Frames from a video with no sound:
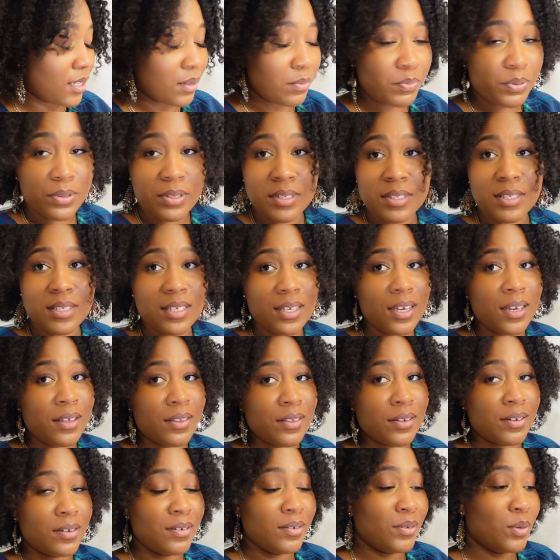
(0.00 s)
and put it
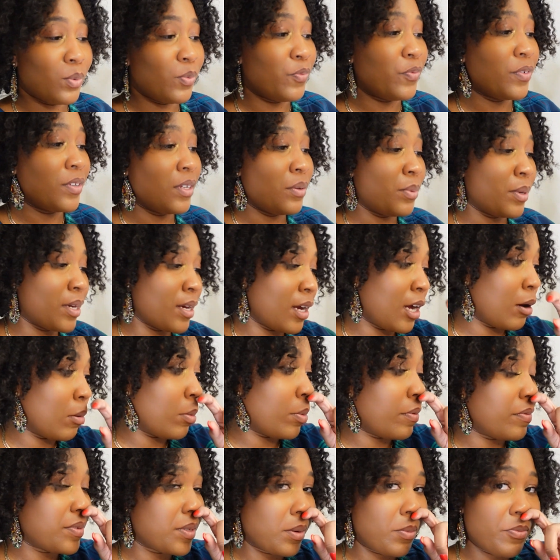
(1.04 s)
together. Hopefully we can come
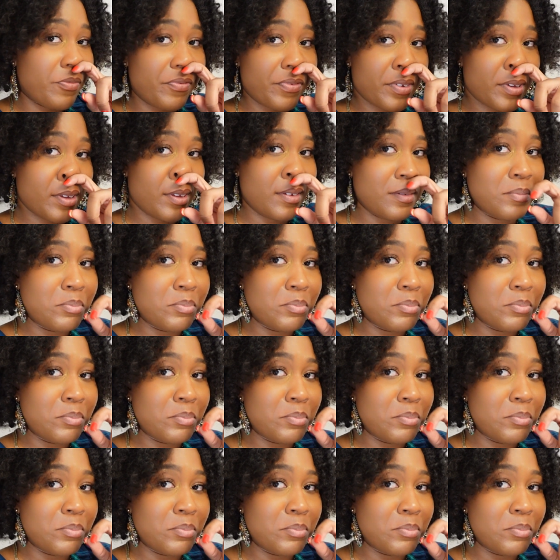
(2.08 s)
up with something.